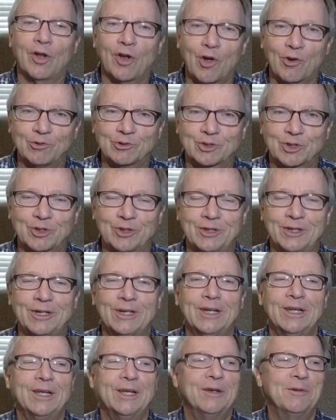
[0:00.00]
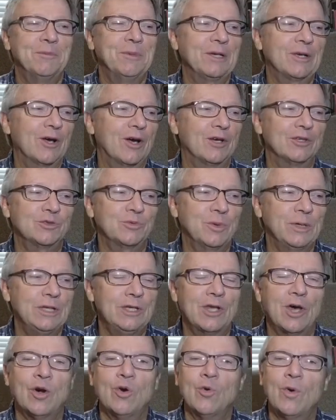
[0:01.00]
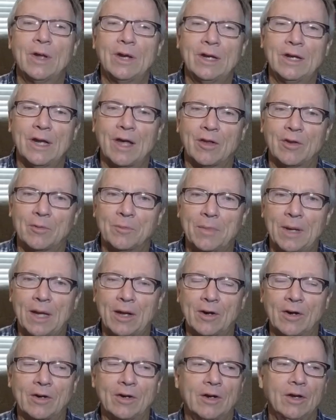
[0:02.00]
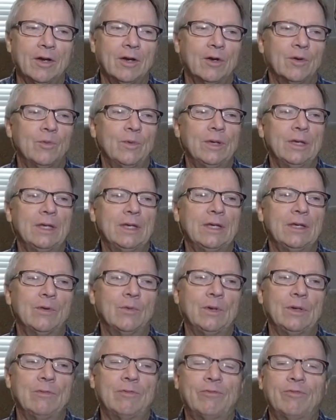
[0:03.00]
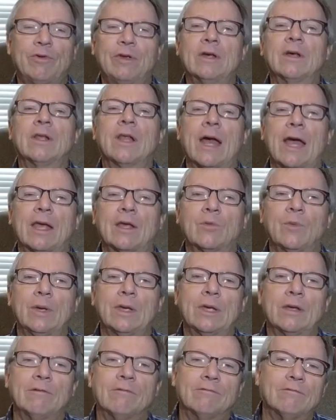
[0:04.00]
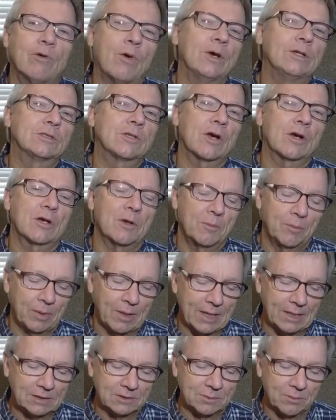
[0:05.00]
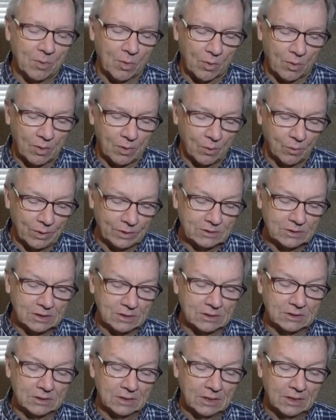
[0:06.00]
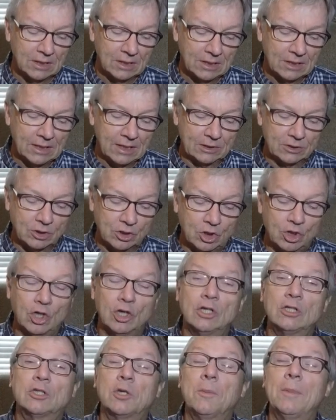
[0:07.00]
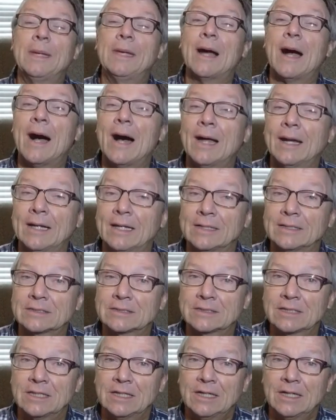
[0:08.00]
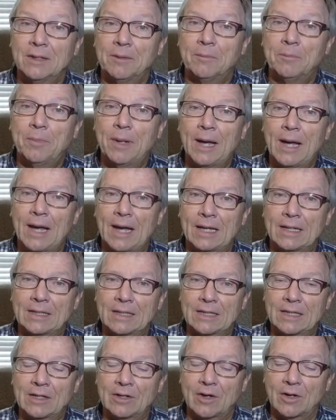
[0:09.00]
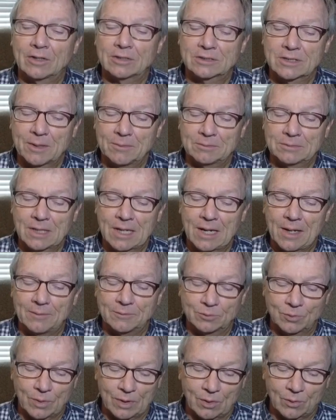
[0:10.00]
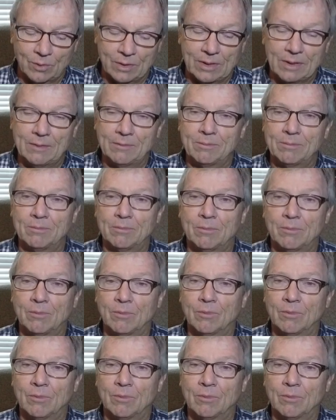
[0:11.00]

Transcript: are closer, because we know one another better. We feel like we can voice our complaints more, which is, it's good to be honest. But there are some times where we